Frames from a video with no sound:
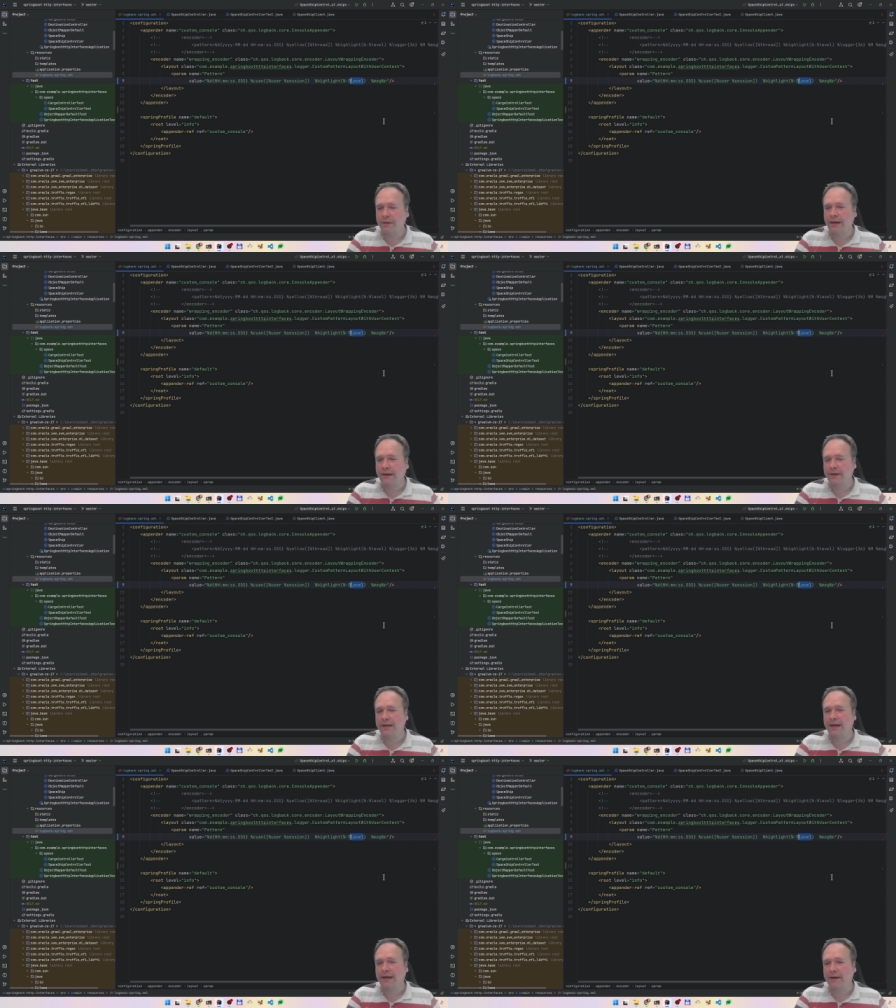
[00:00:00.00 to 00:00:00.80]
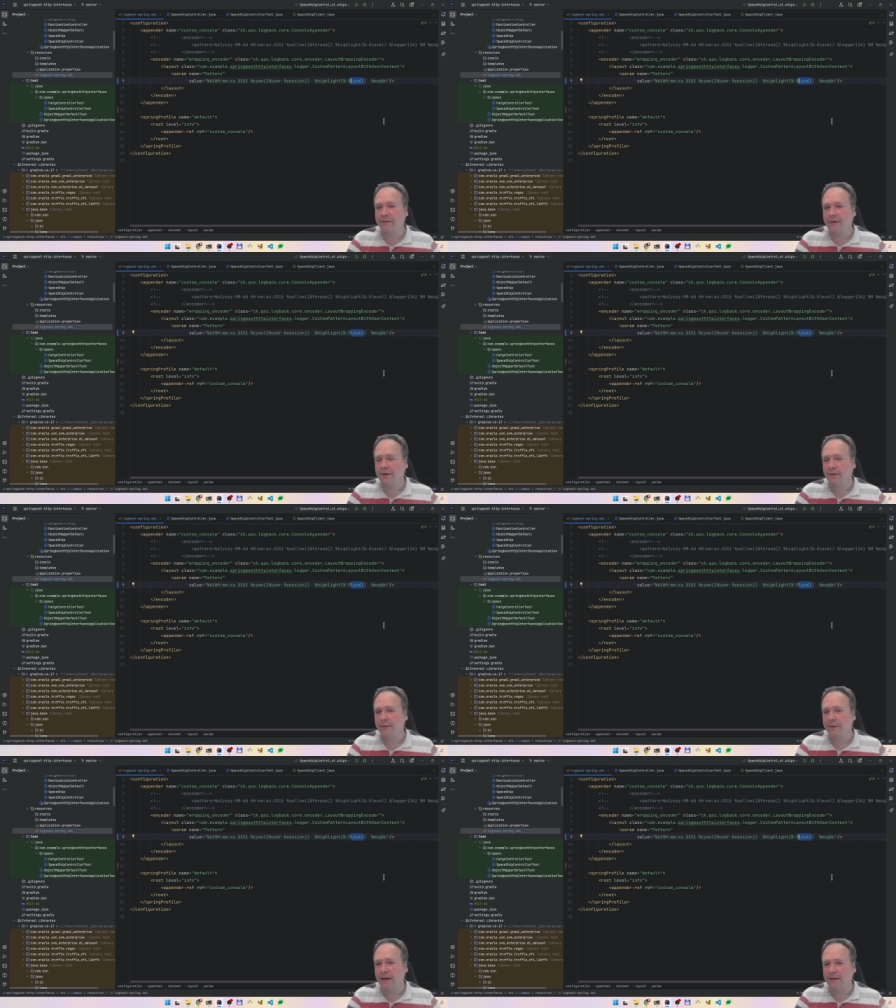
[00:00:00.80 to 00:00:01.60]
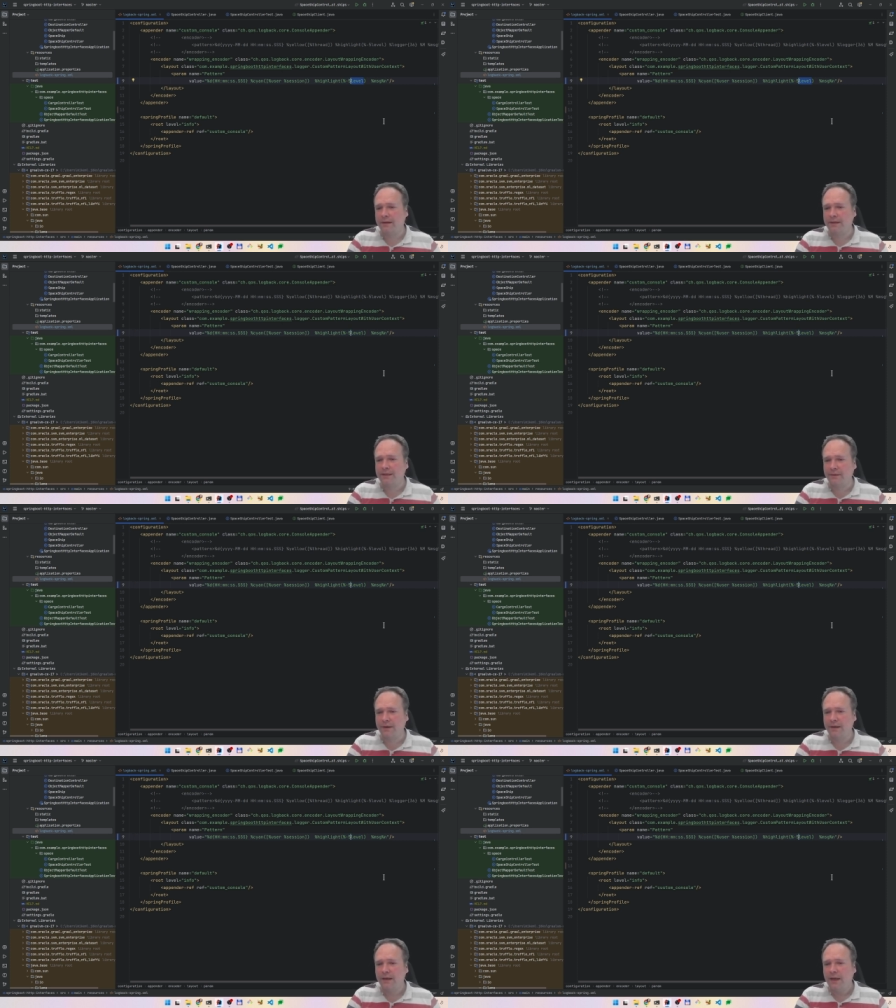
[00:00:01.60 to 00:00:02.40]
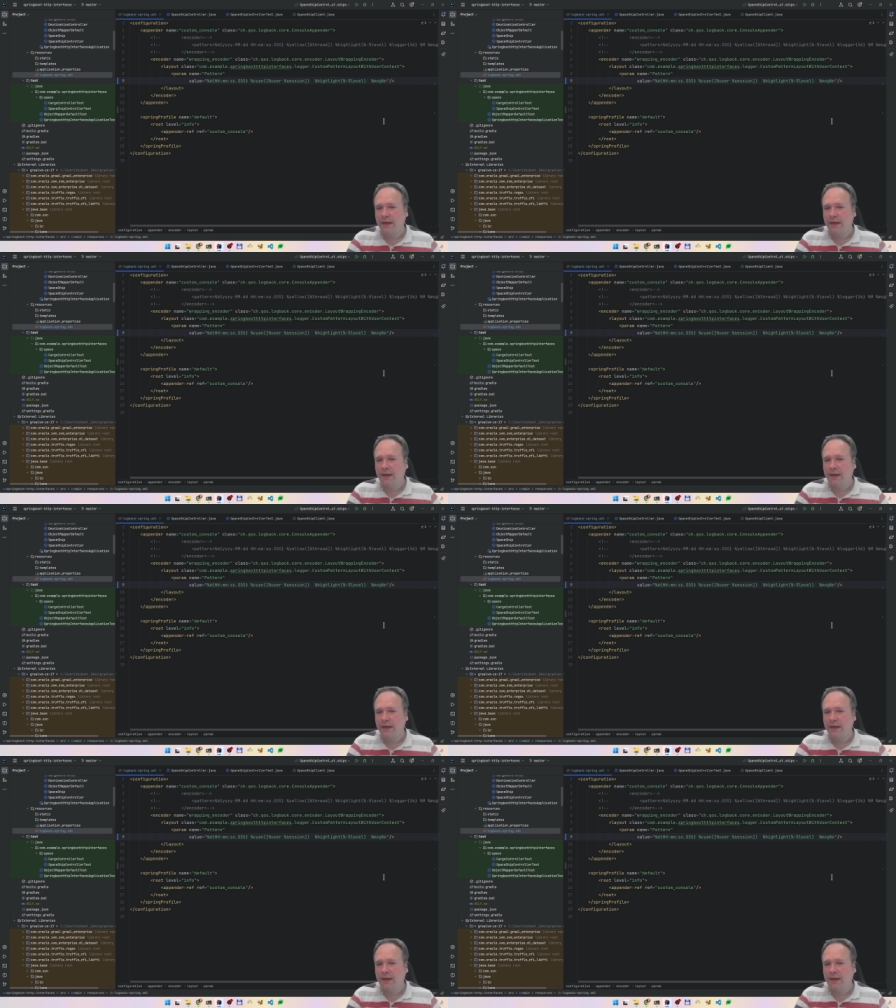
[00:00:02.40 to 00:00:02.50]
the level like info, error, etc.